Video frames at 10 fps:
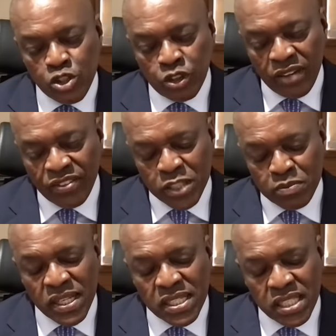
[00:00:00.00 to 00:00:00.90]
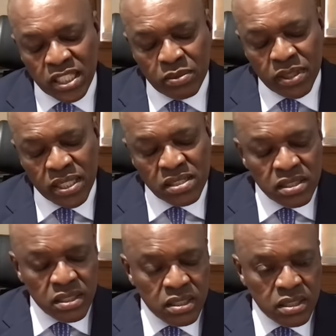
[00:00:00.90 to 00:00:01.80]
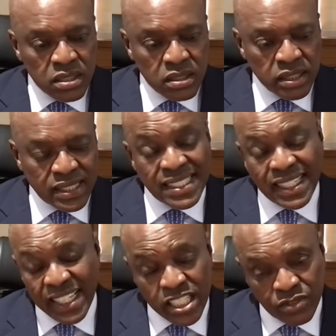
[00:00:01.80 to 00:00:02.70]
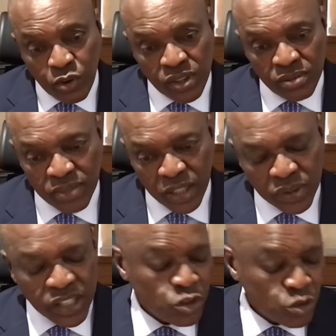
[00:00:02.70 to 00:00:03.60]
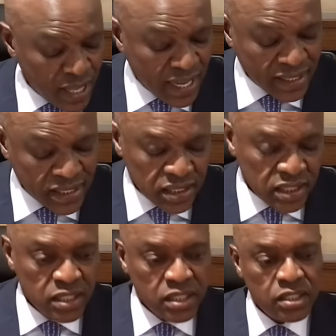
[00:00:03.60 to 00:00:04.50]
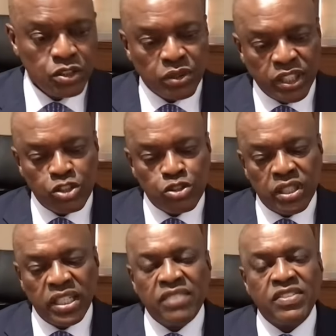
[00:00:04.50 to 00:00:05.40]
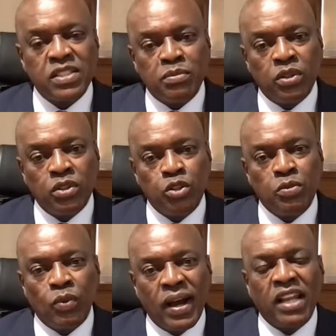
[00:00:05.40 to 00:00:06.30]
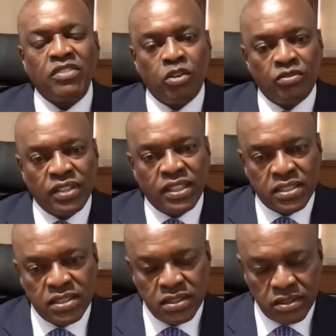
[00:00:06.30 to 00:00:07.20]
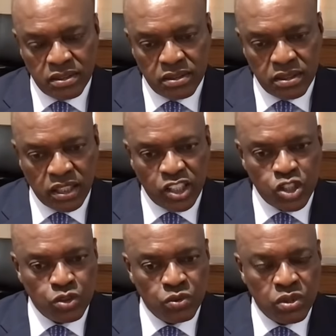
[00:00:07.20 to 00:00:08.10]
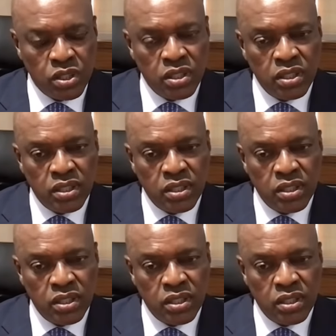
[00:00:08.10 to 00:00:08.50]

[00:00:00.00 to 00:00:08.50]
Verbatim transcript: geographic space that they've been uh, designated for them. And when they do that, you get into the inevitable human wildlife conflict uh, issue. Mm.